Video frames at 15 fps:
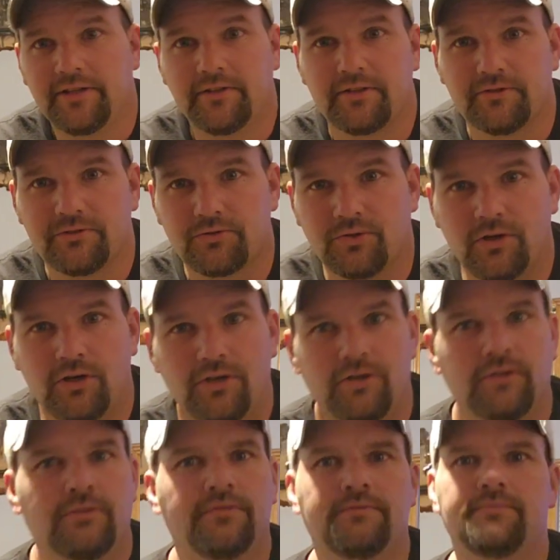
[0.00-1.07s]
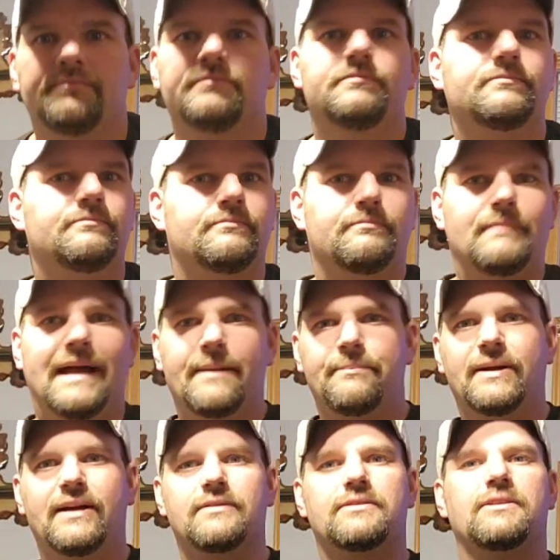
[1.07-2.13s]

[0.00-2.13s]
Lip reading: You can draw, map out